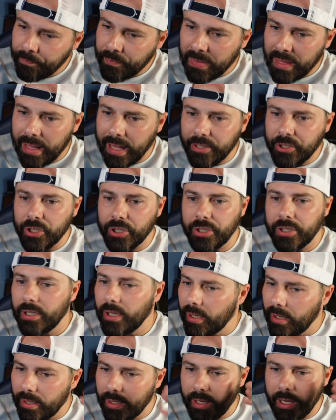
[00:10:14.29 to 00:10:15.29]
That's just
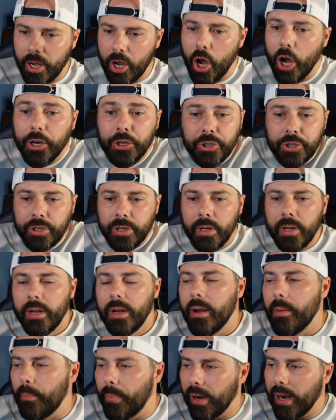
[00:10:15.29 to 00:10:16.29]
a hunch.
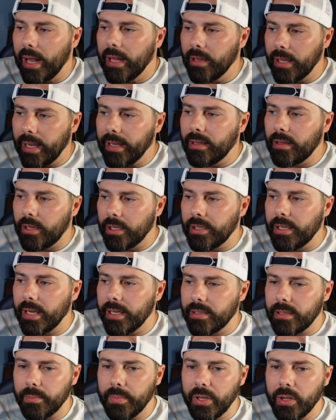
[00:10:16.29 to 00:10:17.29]
But I like the
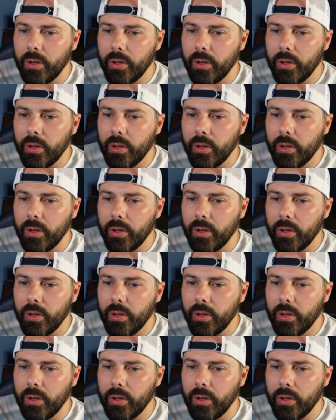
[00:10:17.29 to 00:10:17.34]
Taysom Hill